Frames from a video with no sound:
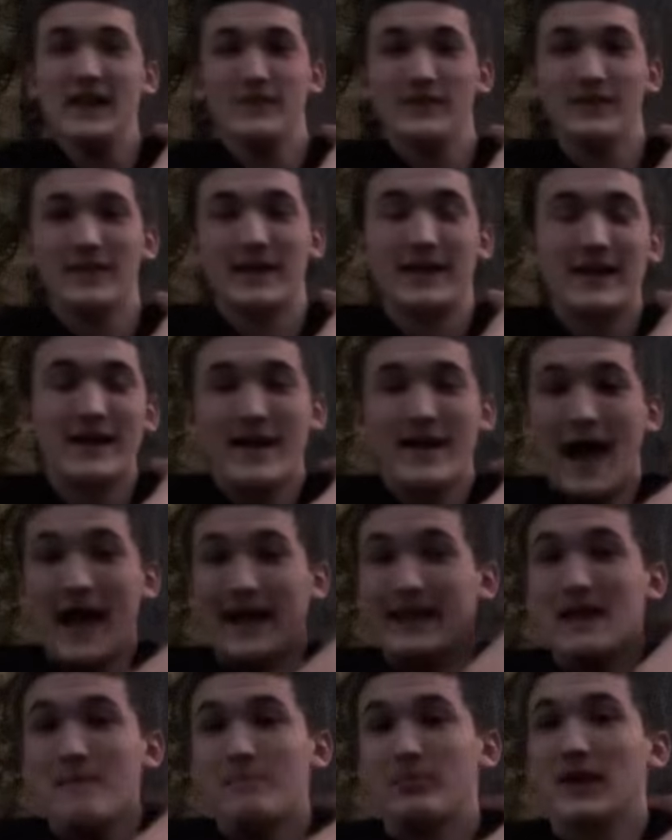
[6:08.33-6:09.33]
put
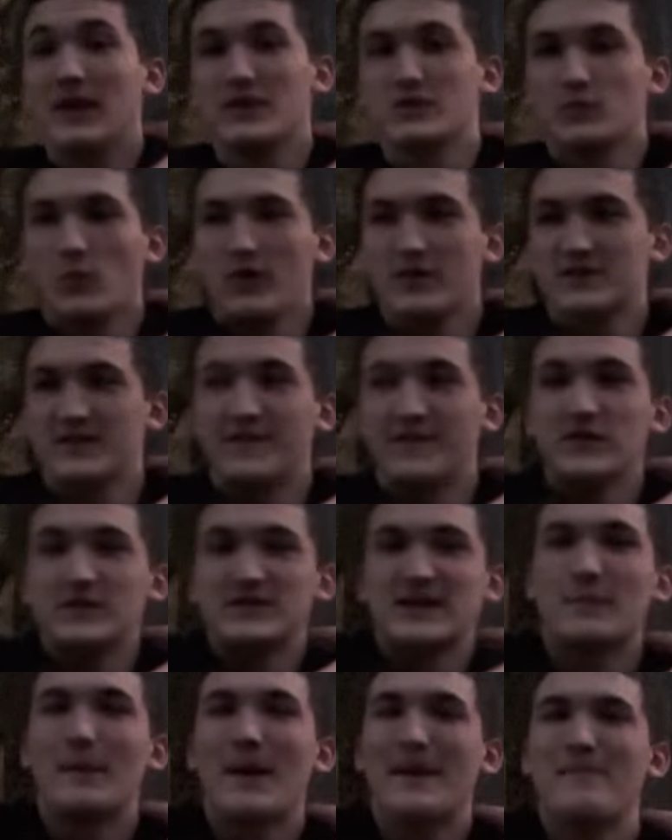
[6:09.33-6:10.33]
it into words. It feels
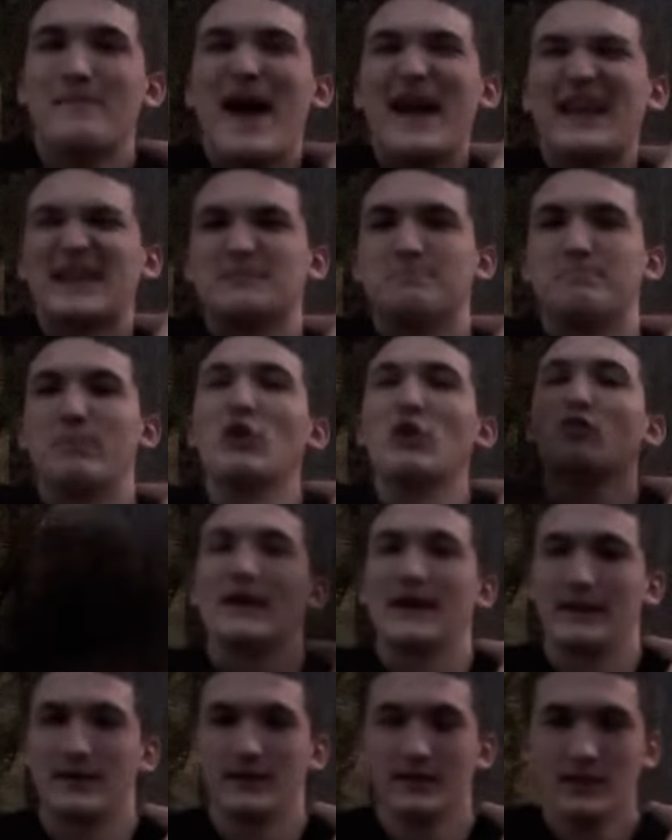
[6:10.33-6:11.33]
like my back is
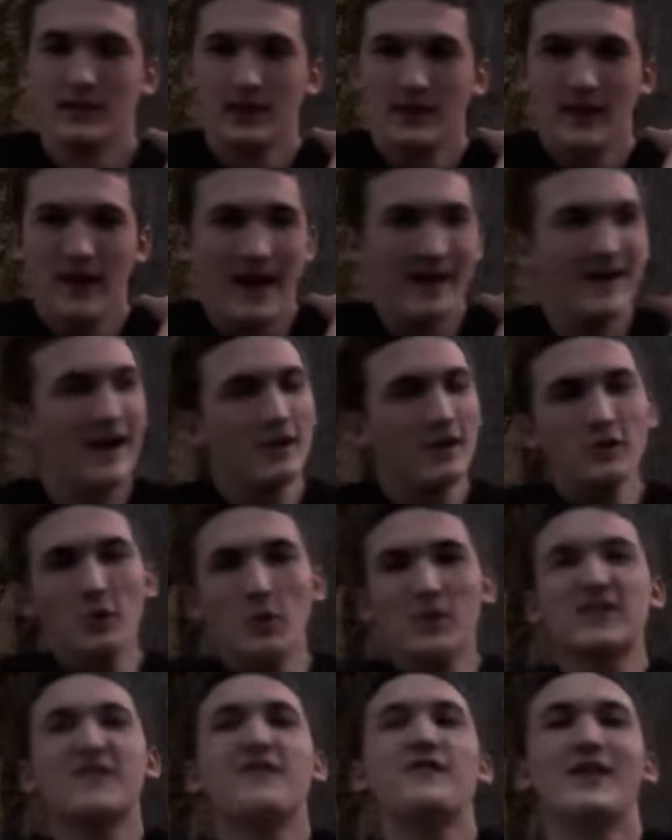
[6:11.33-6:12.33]
burning. And I don't know what
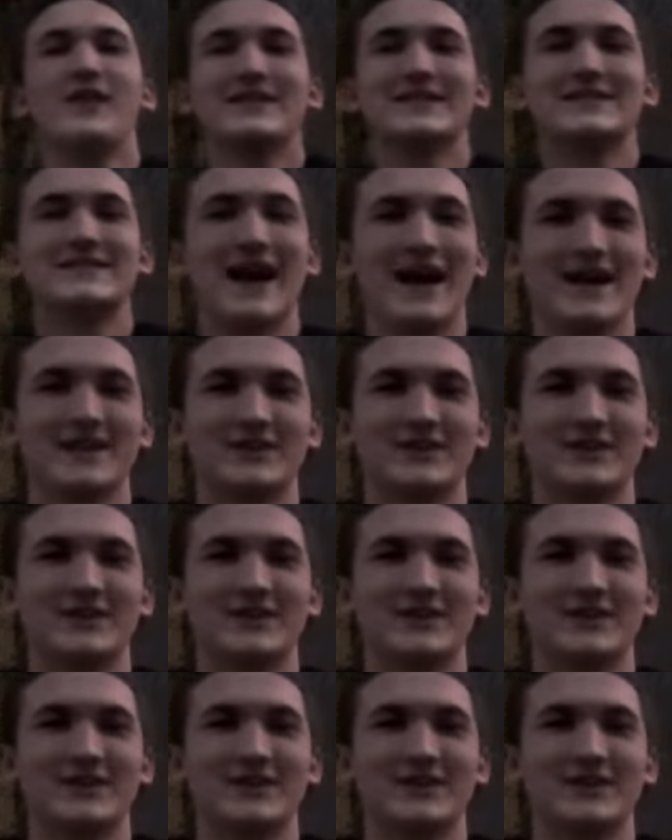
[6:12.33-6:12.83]
the fuck this guy's